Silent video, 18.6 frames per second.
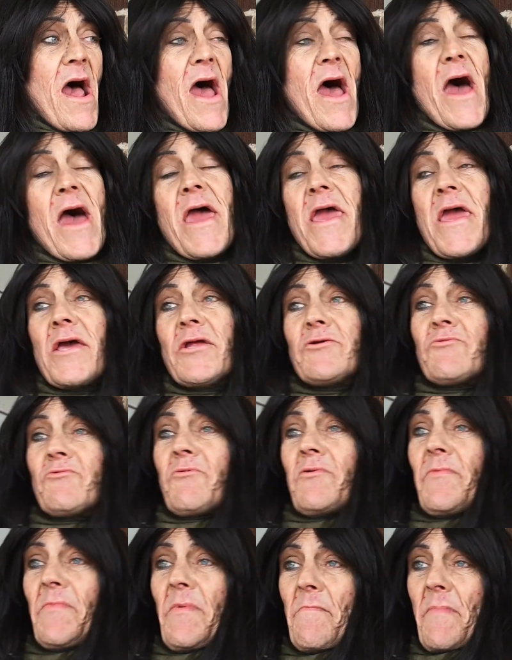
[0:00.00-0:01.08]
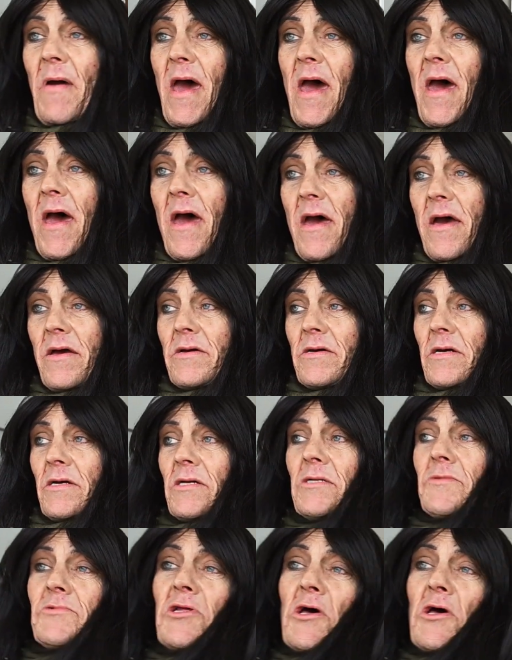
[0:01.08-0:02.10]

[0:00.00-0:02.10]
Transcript: I had driven by